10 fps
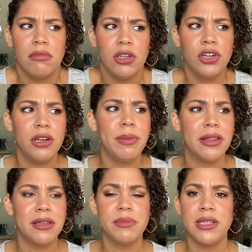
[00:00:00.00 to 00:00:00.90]
good
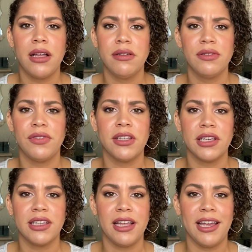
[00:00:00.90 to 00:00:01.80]
about themselves,
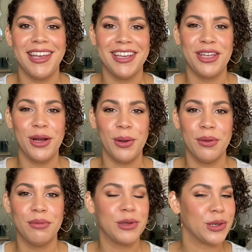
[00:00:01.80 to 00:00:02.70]
feeling like, you
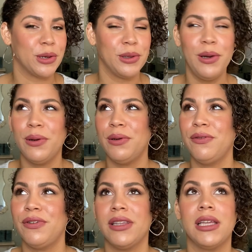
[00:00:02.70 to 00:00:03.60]
know, they're not alone,
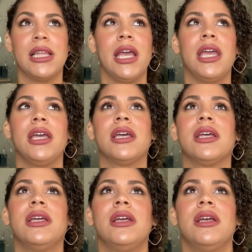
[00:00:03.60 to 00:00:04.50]
feeling like
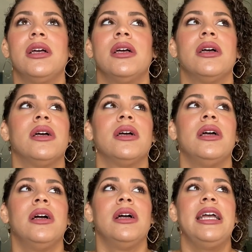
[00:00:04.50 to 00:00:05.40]

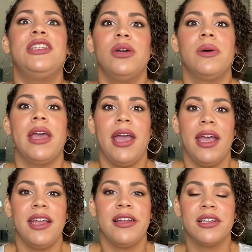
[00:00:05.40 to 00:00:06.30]
it's
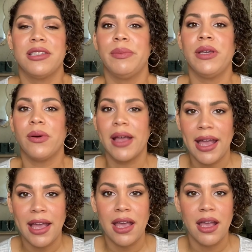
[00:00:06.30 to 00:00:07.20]
okay not to be
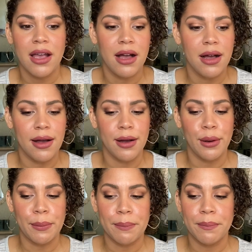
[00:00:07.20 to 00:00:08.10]
okay.
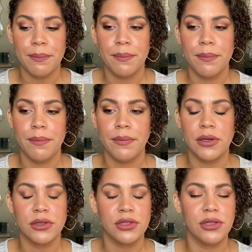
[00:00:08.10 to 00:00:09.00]

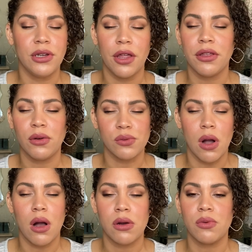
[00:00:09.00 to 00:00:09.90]
There's nothing
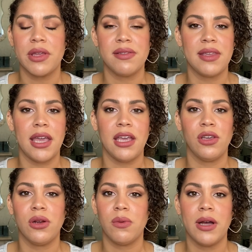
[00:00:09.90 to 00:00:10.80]
wrong with saying,
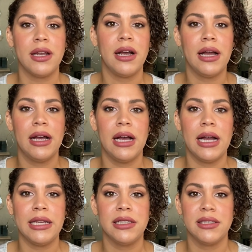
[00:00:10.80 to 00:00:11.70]
you know what,
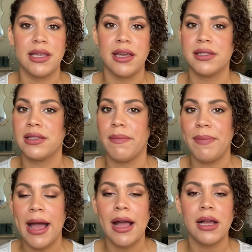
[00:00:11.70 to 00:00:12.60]
I need to take a step
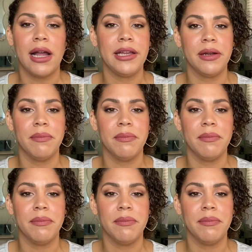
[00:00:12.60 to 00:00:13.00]
back. I need a